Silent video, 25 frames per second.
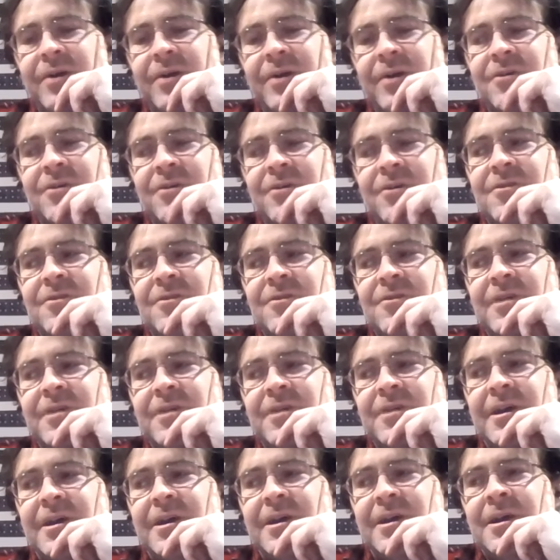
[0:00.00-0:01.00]
is
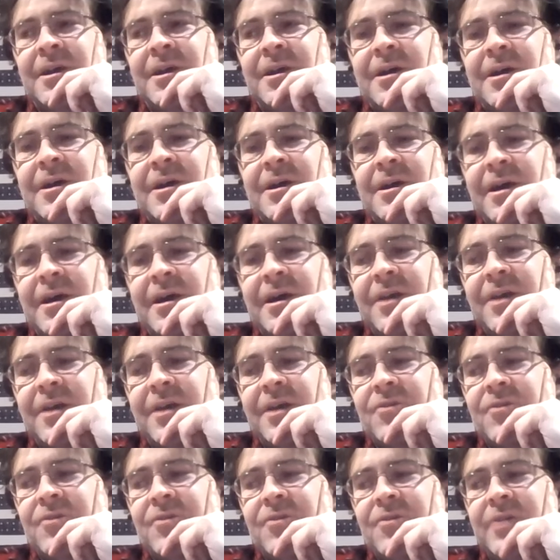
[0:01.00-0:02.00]
that I
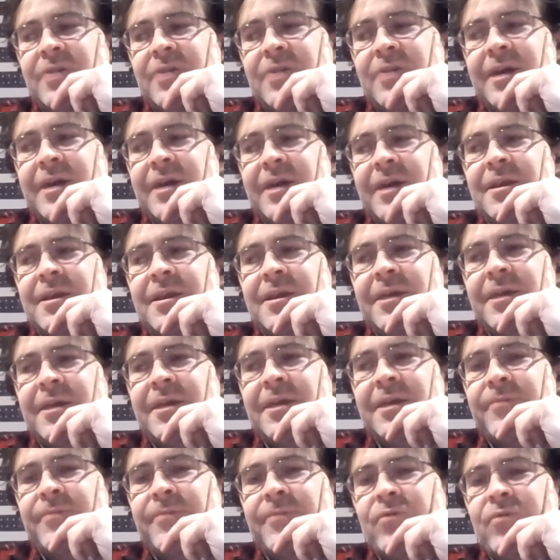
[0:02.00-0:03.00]
could not get
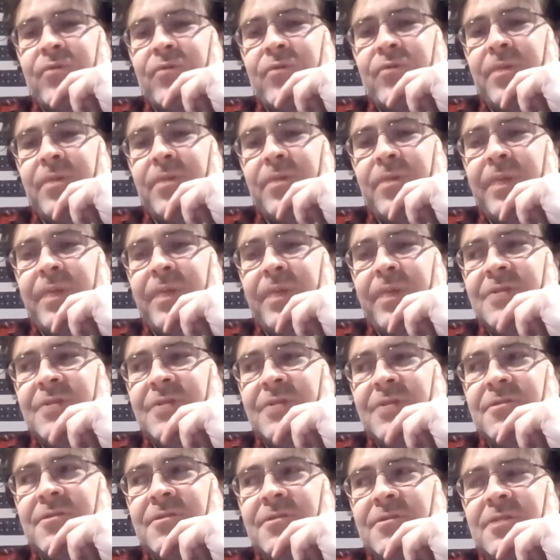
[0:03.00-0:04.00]
40
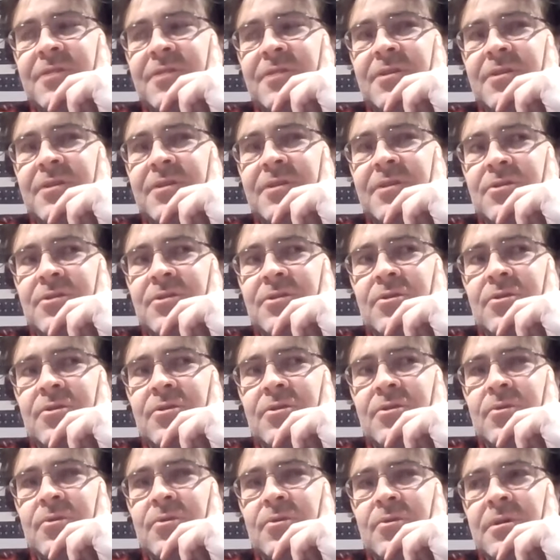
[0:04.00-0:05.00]
pages
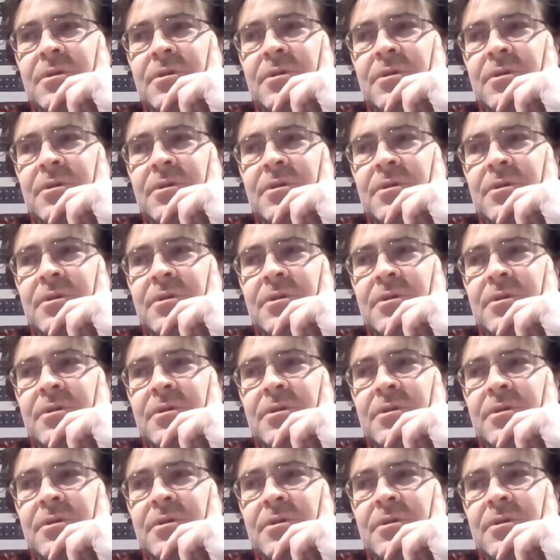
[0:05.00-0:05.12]
into